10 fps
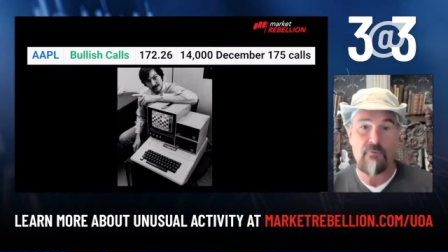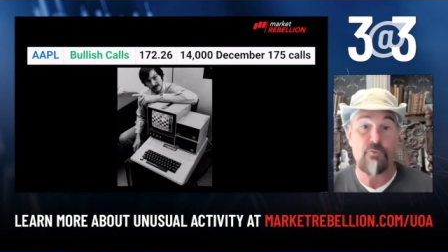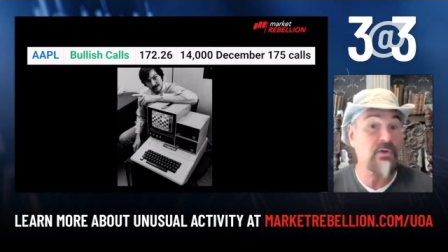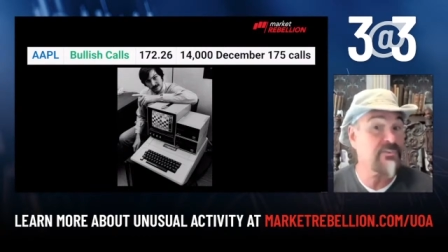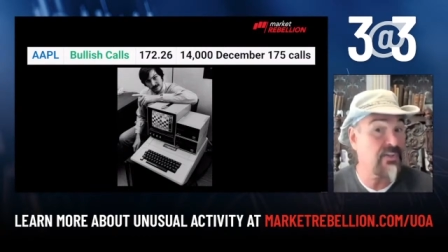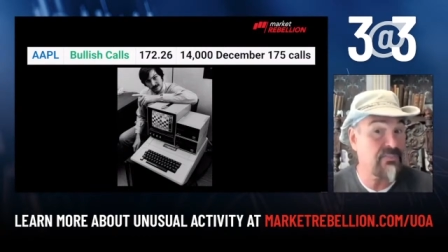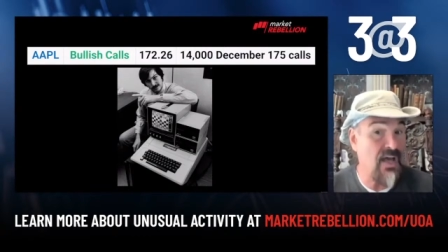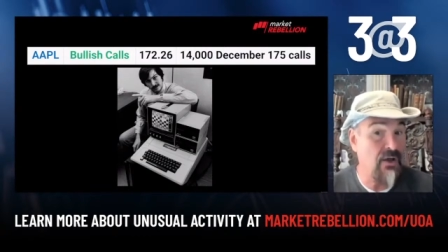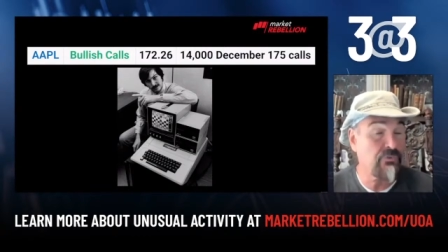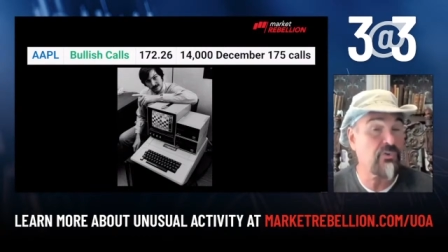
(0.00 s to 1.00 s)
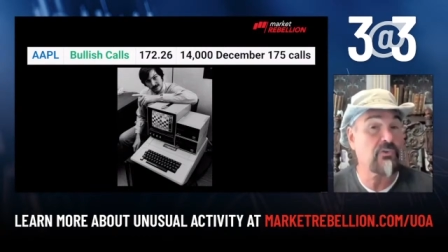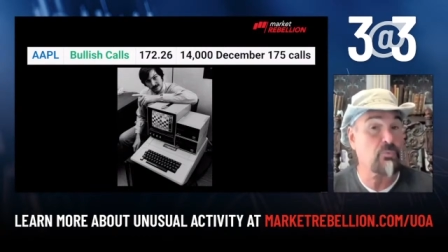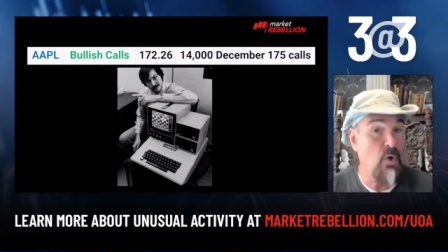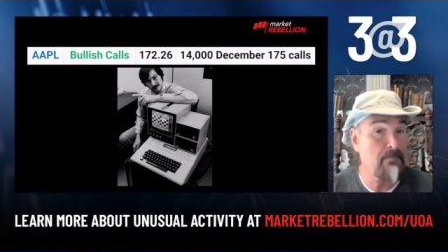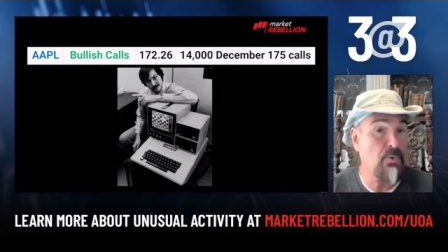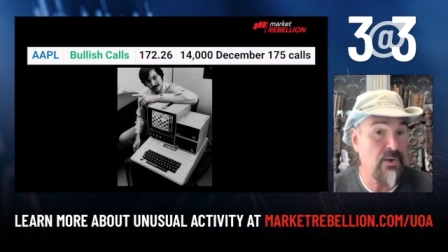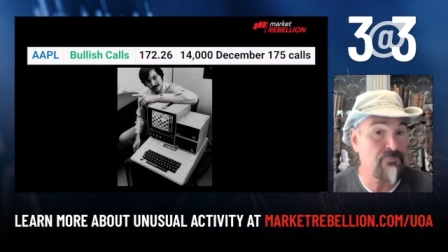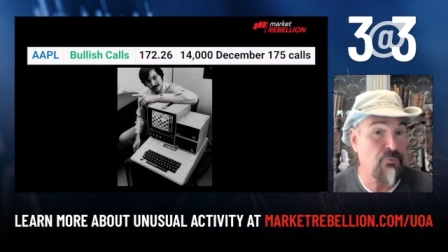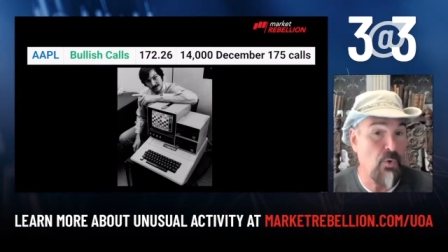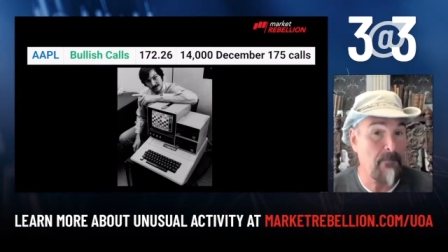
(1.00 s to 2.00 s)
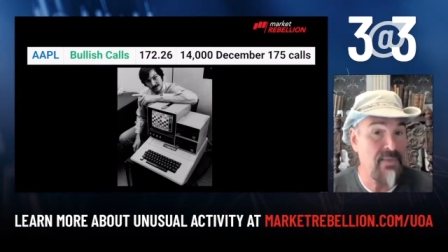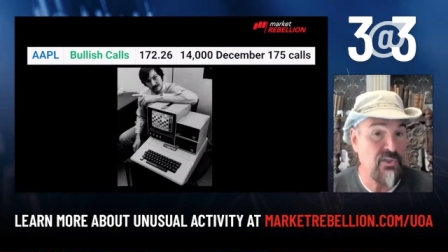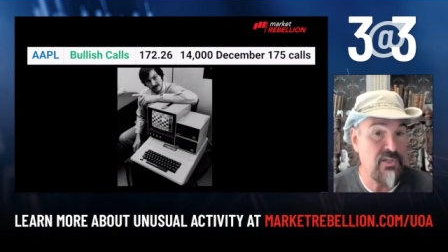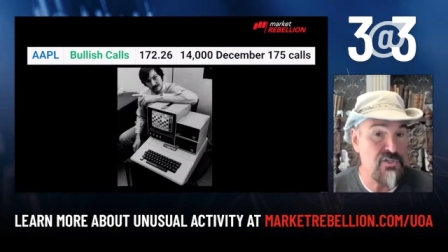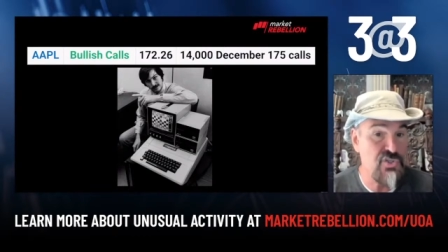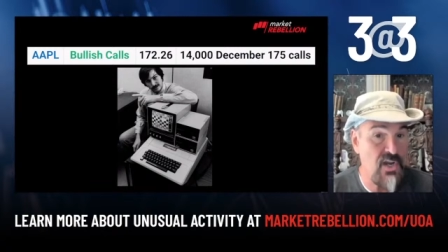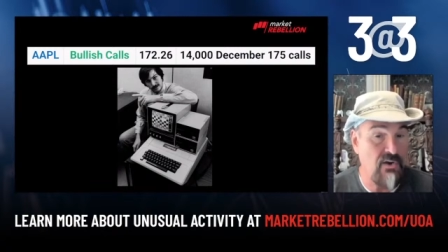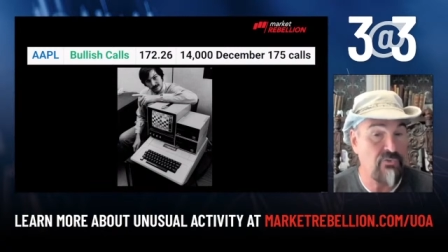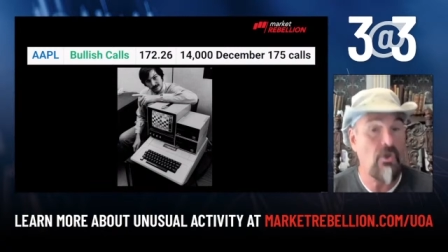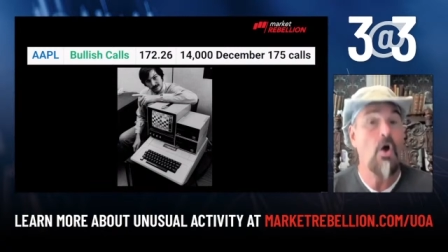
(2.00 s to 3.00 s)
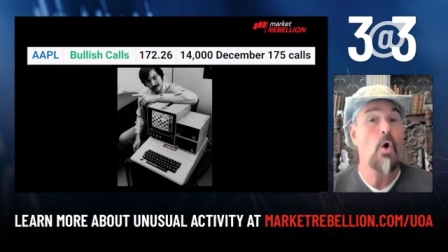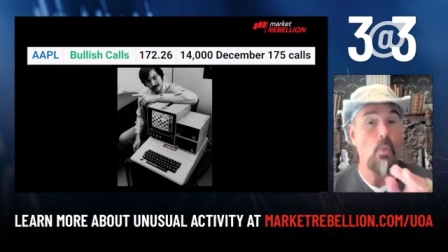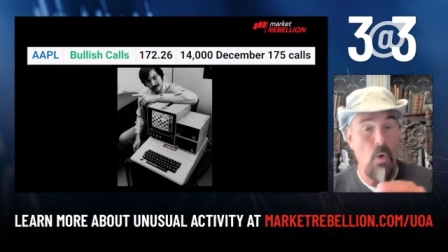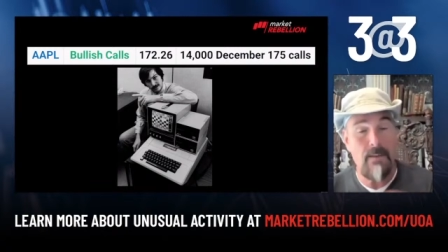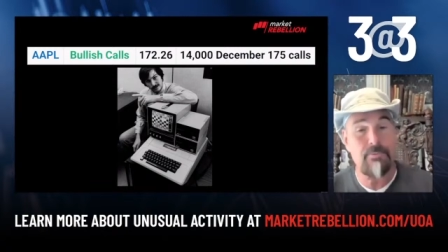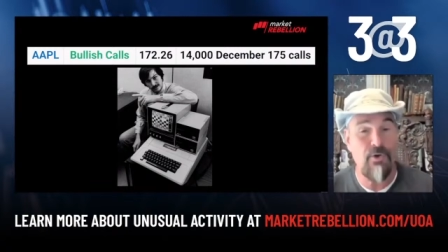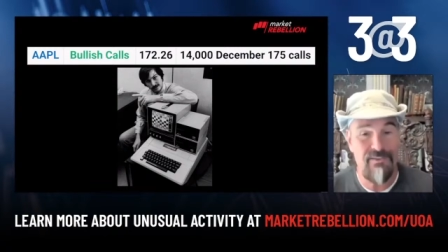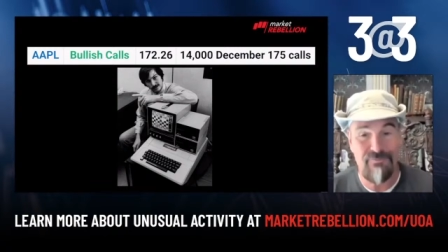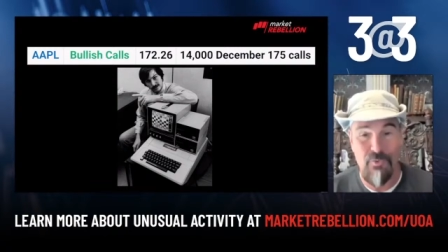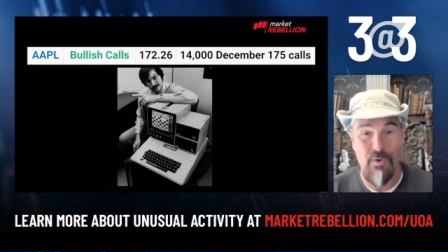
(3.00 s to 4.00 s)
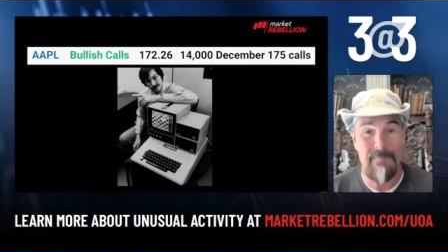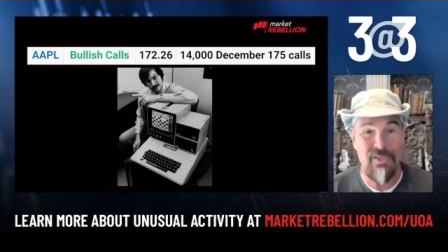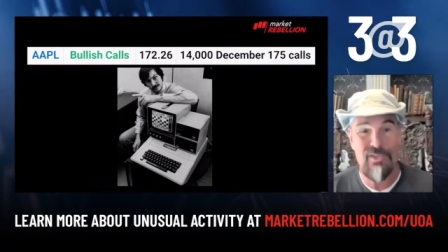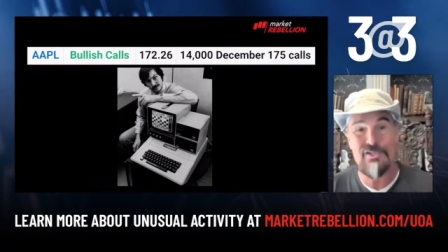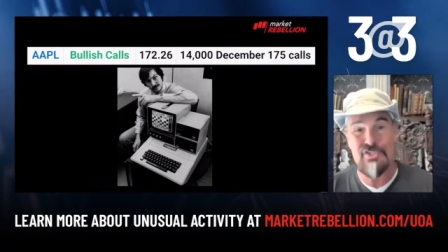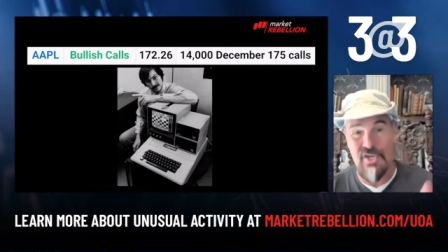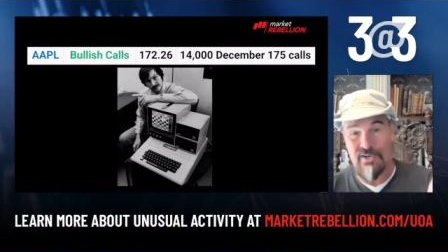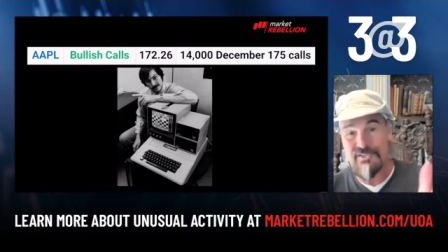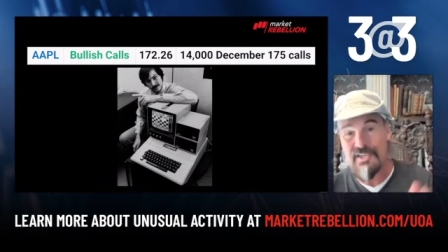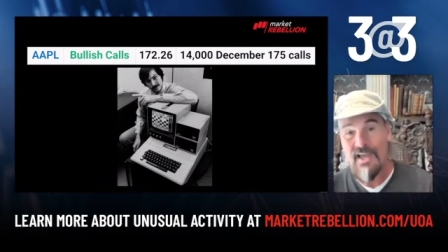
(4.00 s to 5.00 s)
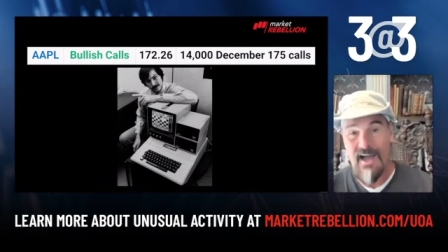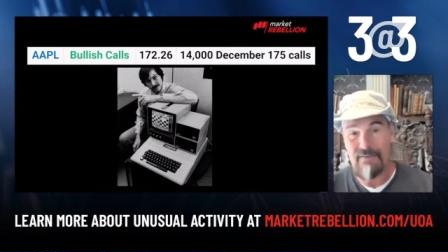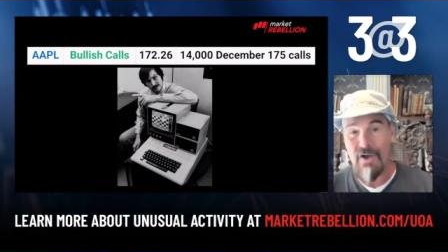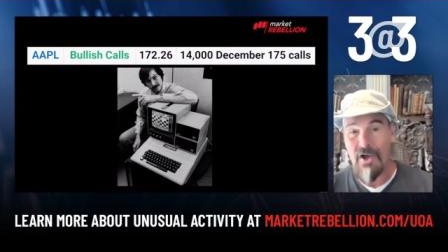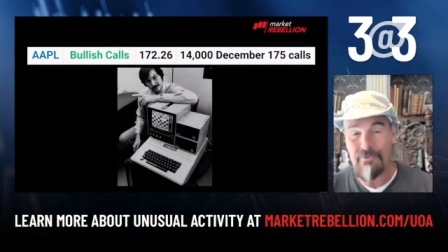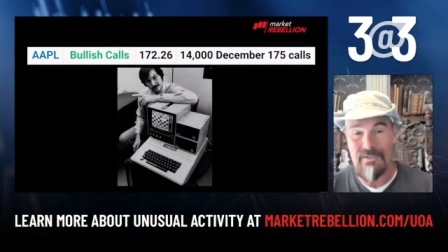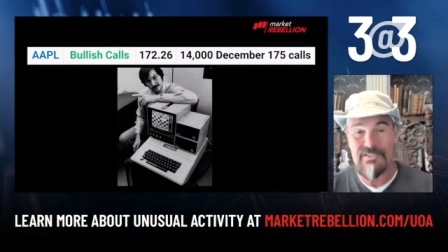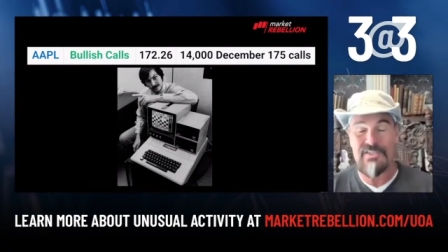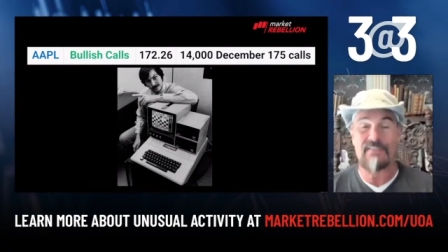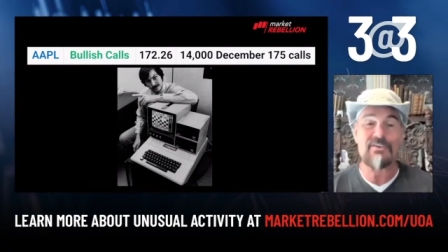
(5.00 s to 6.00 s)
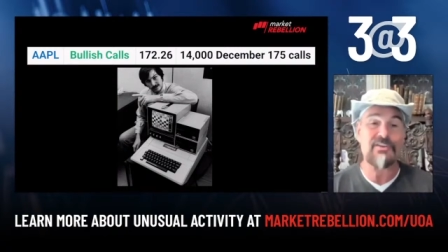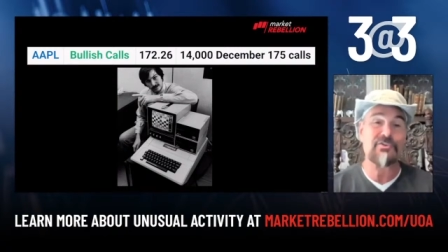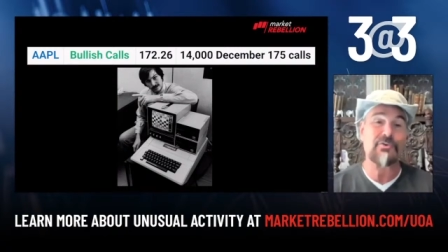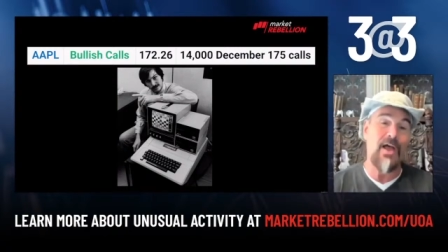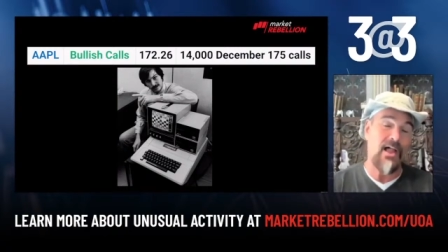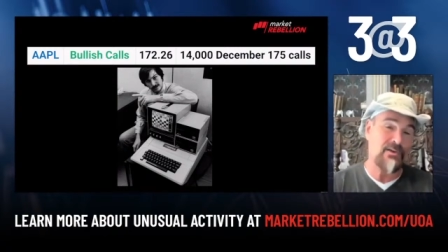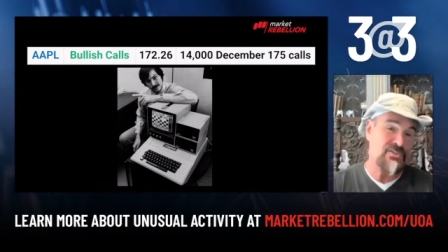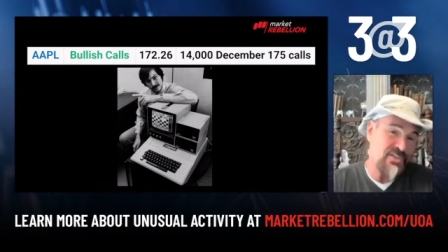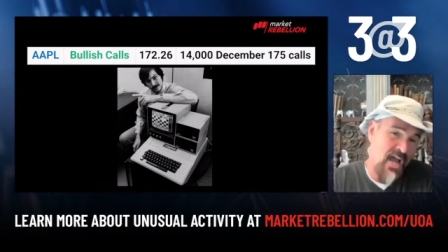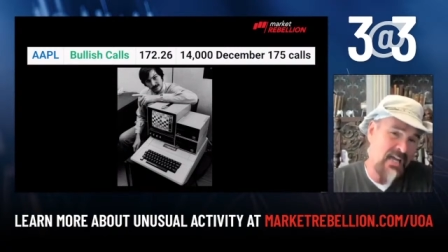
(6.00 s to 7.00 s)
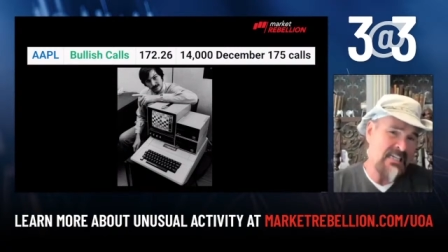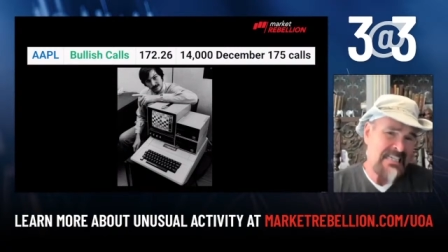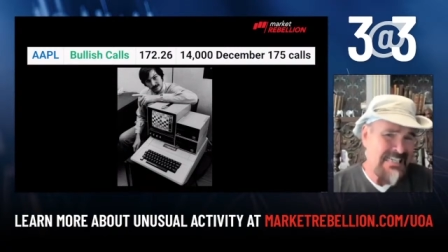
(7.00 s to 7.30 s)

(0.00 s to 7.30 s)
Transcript: 14,000 is 1.4 million shares. 1.4 million shares of $172 stock.